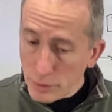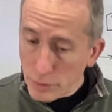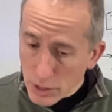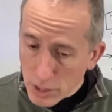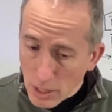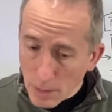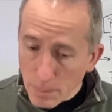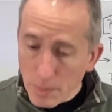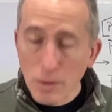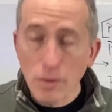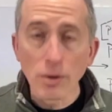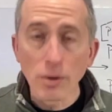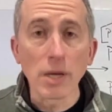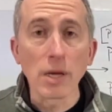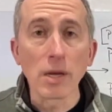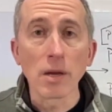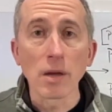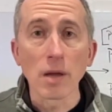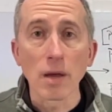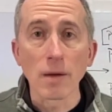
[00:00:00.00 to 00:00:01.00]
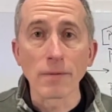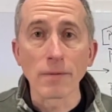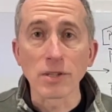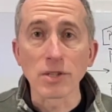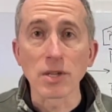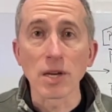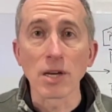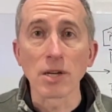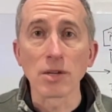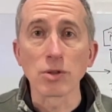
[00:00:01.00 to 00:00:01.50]
Typically, if
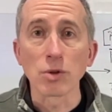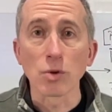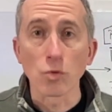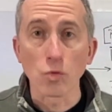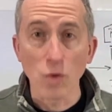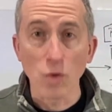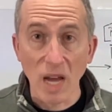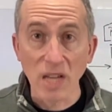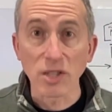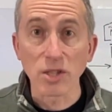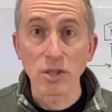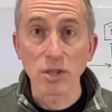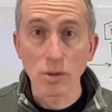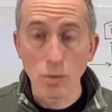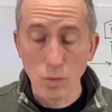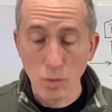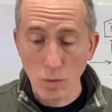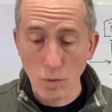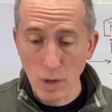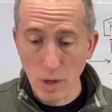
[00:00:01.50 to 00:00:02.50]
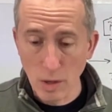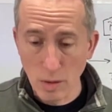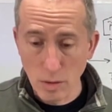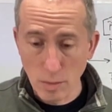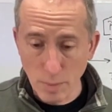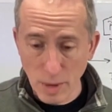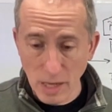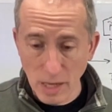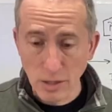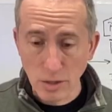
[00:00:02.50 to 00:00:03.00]
it says rest in
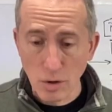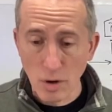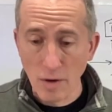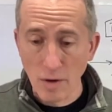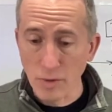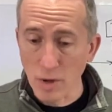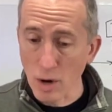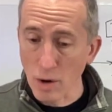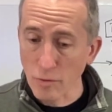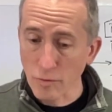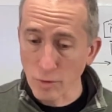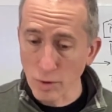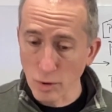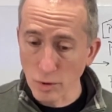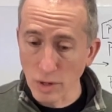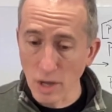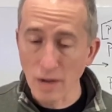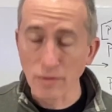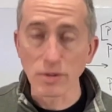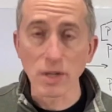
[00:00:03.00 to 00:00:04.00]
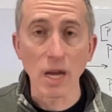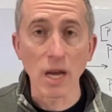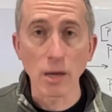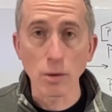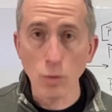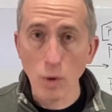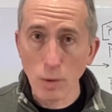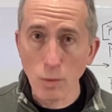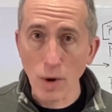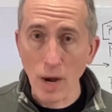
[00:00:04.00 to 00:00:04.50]
the bass clef there for your left
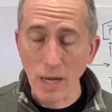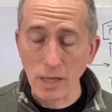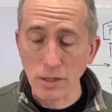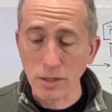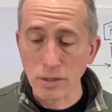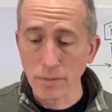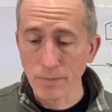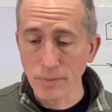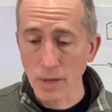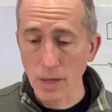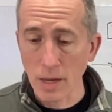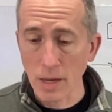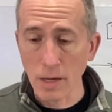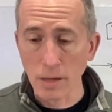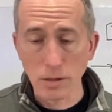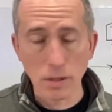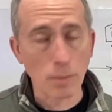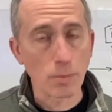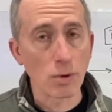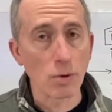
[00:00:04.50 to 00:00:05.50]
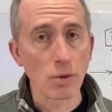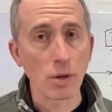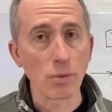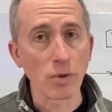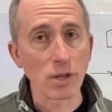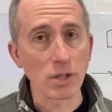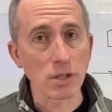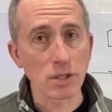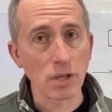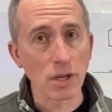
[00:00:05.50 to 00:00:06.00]
hand, we rest. And typically
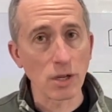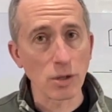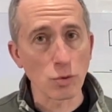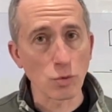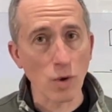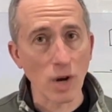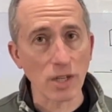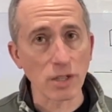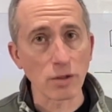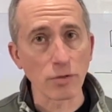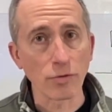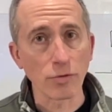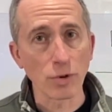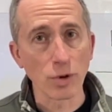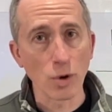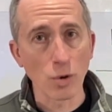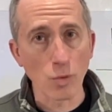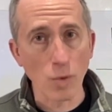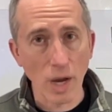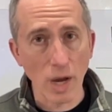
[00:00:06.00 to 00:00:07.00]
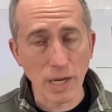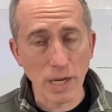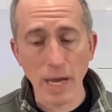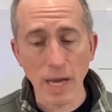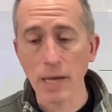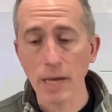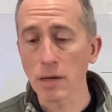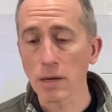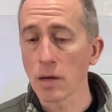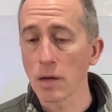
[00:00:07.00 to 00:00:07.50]
when it says rest for your right
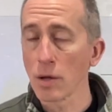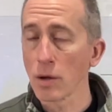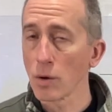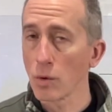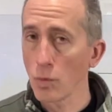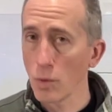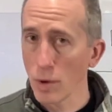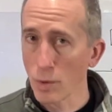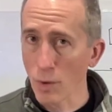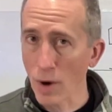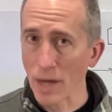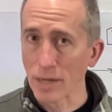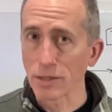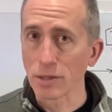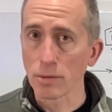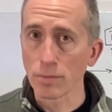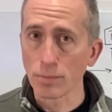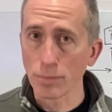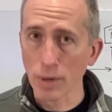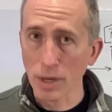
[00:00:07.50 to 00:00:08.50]
hand, we rest.